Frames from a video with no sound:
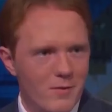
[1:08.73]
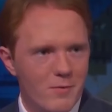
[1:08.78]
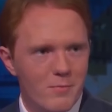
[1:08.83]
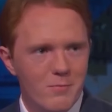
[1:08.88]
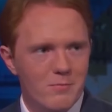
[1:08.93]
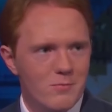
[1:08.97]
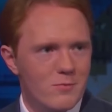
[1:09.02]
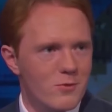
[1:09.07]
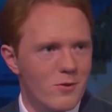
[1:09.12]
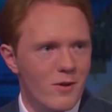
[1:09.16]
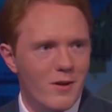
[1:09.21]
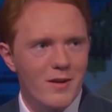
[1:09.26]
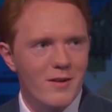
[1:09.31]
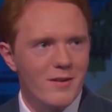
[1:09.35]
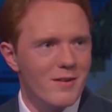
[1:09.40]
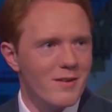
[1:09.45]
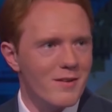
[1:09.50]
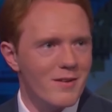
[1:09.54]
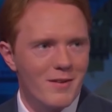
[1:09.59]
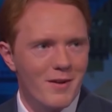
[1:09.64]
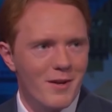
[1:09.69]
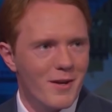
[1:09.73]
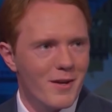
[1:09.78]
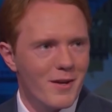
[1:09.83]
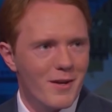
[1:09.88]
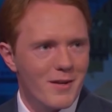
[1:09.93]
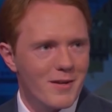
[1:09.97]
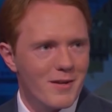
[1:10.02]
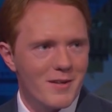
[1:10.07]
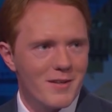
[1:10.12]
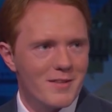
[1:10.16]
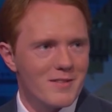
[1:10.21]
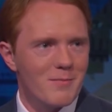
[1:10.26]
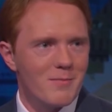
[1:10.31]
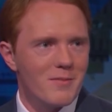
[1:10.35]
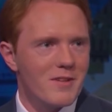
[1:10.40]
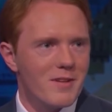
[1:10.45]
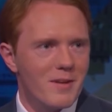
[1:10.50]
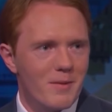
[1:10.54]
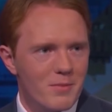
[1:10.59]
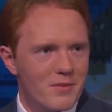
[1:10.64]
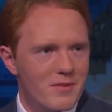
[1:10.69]
they're trying to get
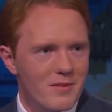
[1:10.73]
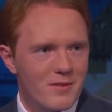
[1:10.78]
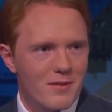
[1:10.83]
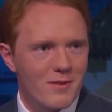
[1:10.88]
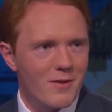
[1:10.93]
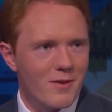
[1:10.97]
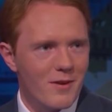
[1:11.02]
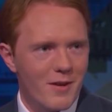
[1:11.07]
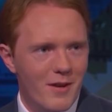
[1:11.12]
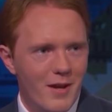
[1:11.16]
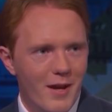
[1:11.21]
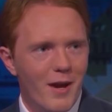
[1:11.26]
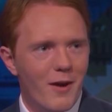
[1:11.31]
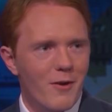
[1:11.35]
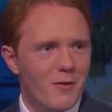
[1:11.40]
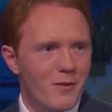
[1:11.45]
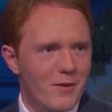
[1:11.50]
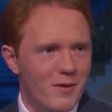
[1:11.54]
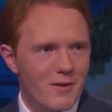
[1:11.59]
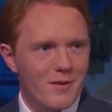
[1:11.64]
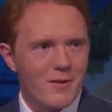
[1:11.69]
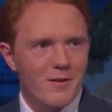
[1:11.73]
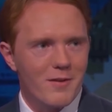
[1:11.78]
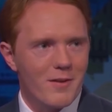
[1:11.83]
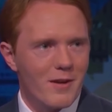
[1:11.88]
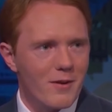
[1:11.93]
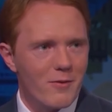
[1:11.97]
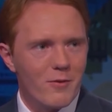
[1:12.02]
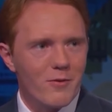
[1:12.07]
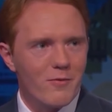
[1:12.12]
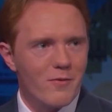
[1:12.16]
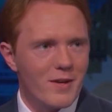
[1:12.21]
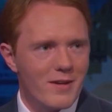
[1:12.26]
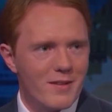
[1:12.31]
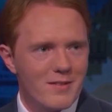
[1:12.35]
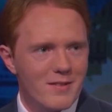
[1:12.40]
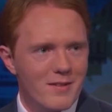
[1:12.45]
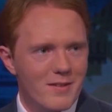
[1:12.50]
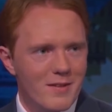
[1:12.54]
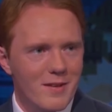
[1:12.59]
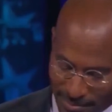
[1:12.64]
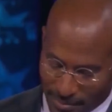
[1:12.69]
some tips on how to how to
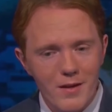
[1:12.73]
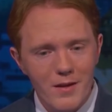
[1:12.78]
advance it.